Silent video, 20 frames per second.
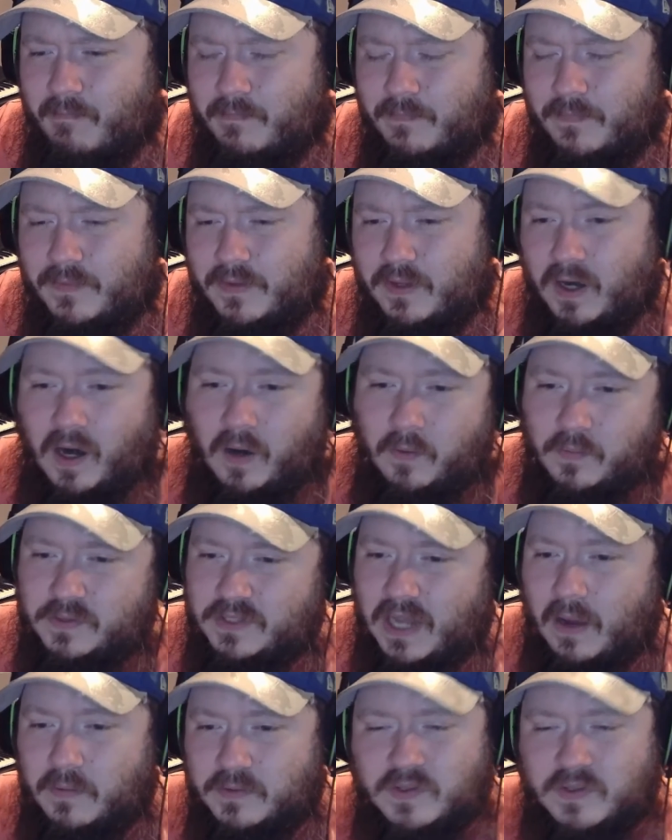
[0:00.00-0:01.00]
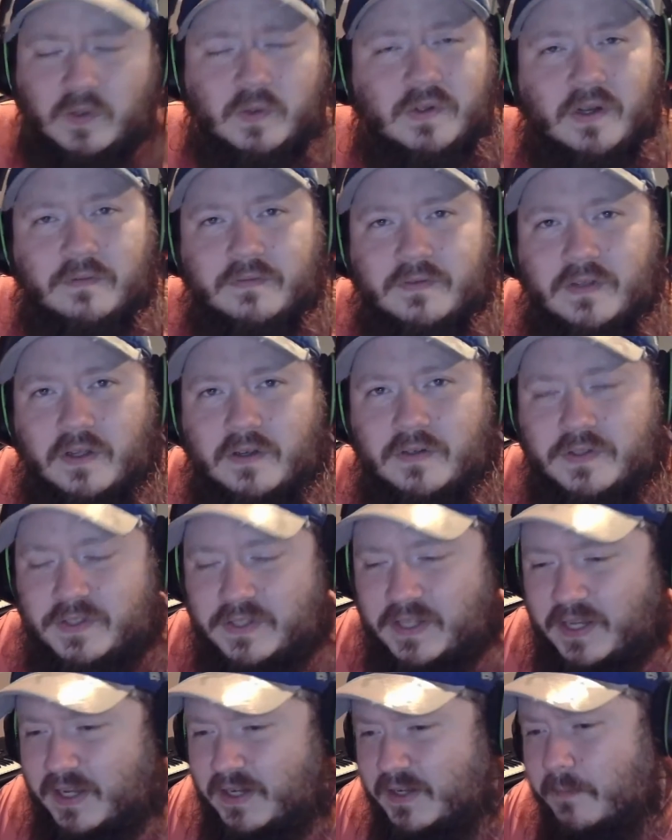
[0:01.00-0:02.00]
You know, I was old enough to
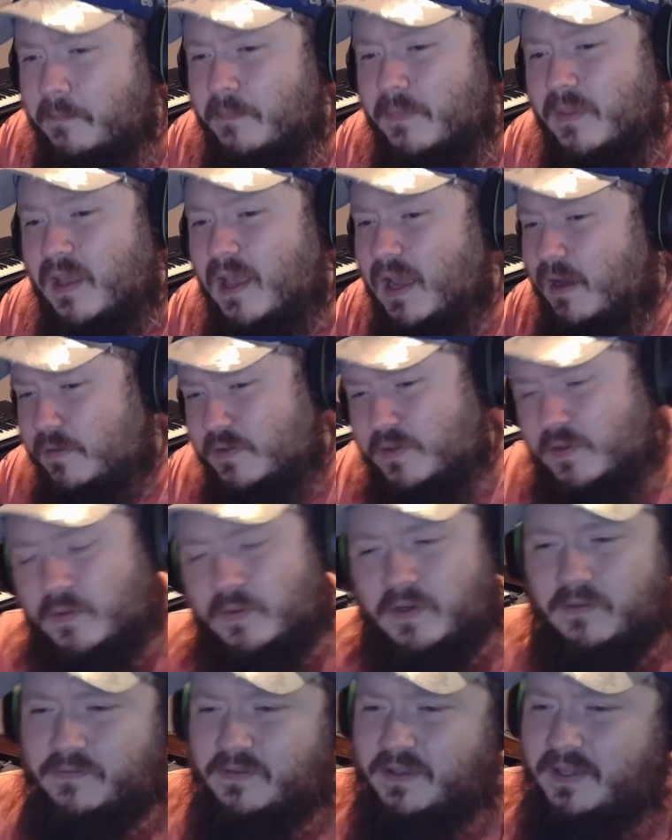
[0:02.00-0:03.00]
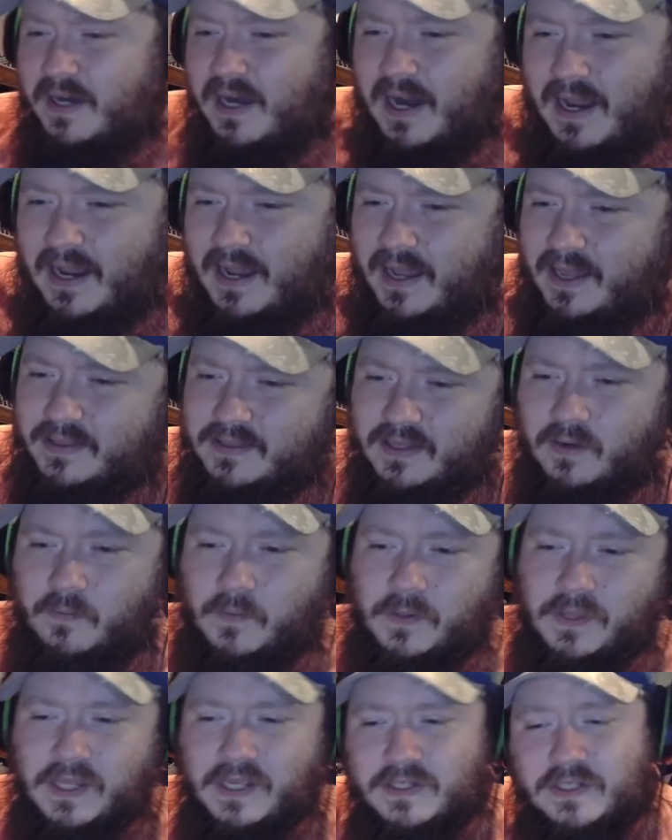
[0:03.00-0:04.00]
understand it. I was old enough that I had that
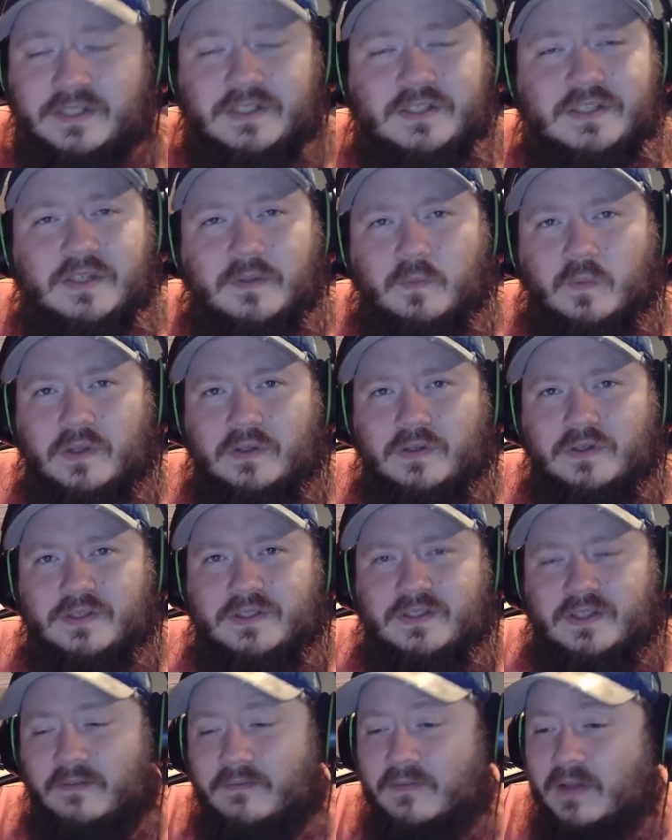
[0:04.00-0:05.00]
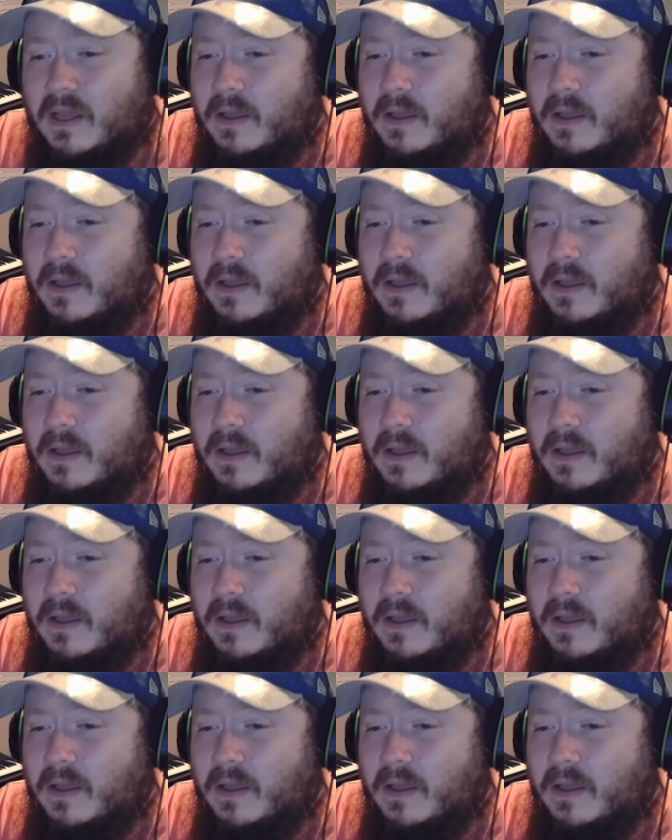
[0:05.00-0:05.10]
relationship with her and stuff.